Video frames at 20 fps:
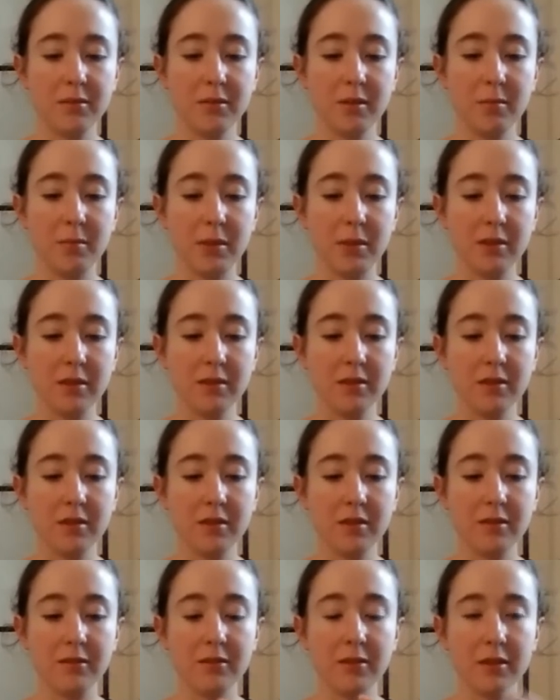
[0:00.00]
with embossed on
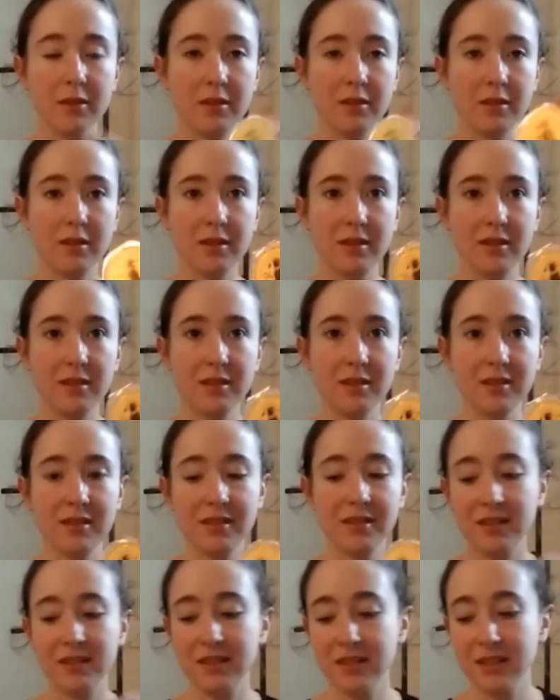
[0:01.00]
the front.
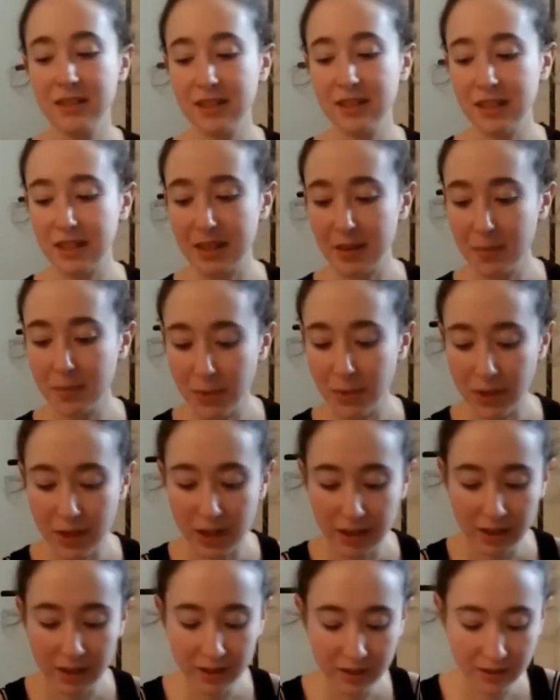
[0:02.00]
That's
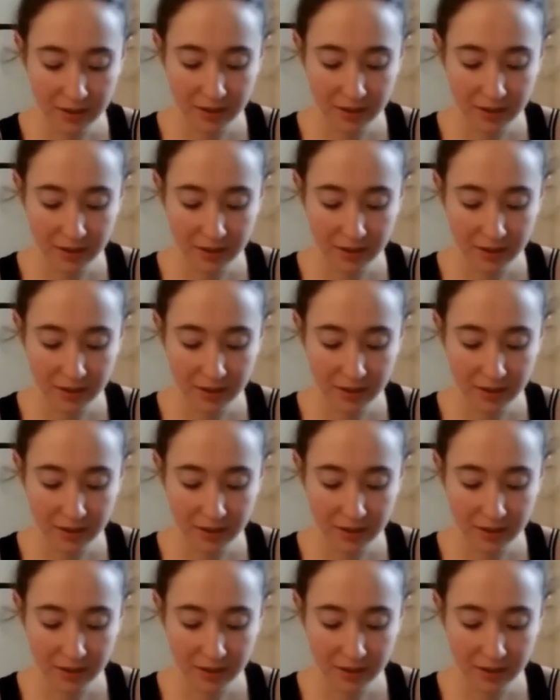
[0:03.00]
pretty.